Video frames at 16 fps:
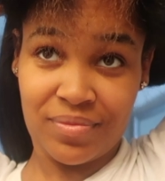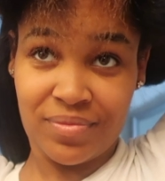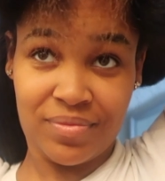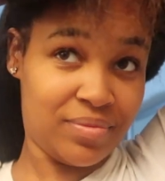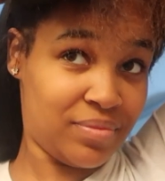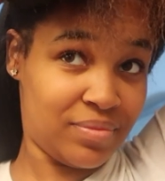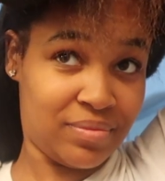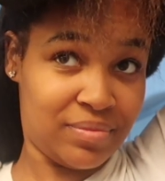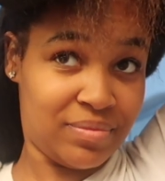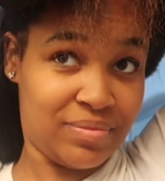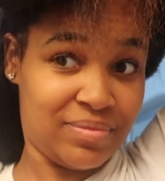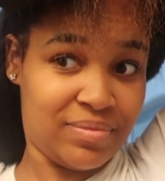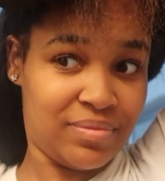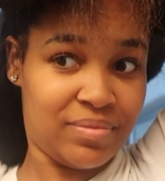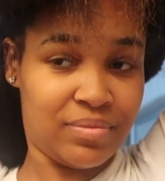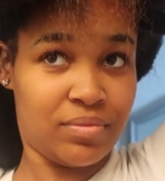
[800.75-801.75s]
Kind of takes
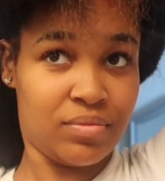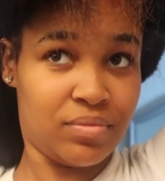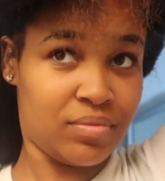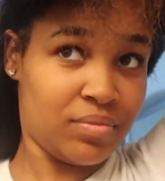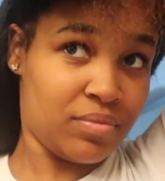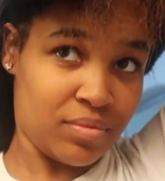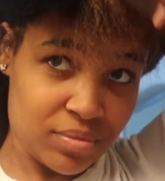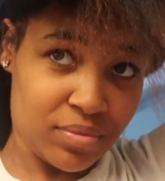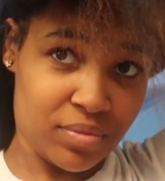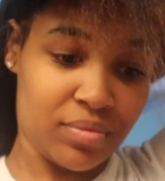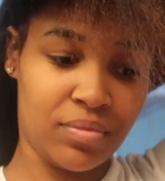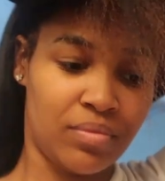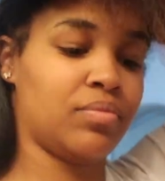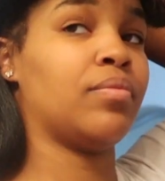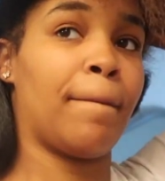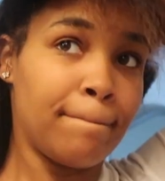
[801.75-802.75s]
me a long time to do my
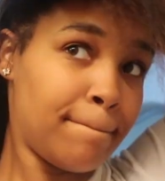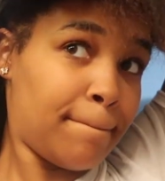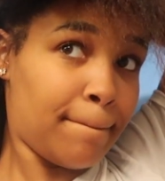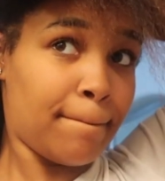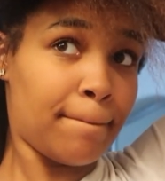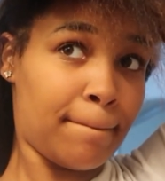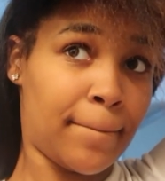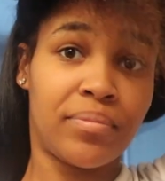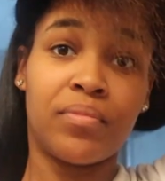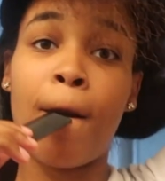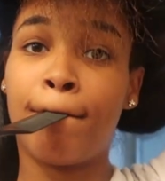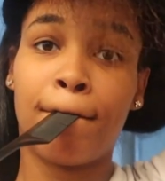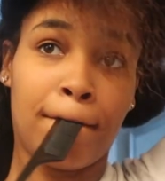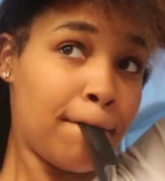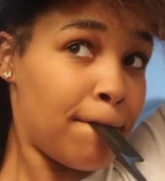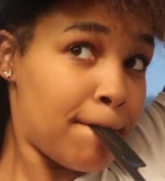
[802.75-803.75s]
hair because I tend to do that
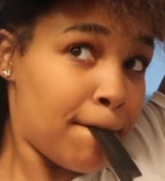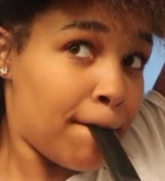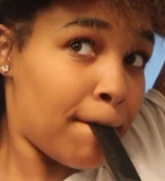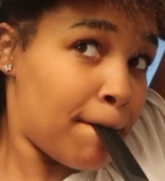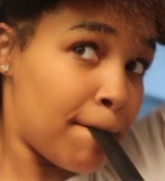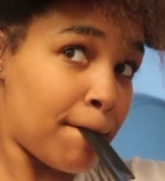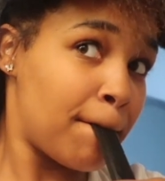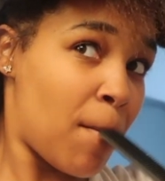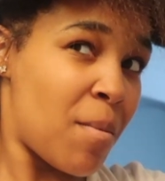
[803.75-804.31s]
a lot.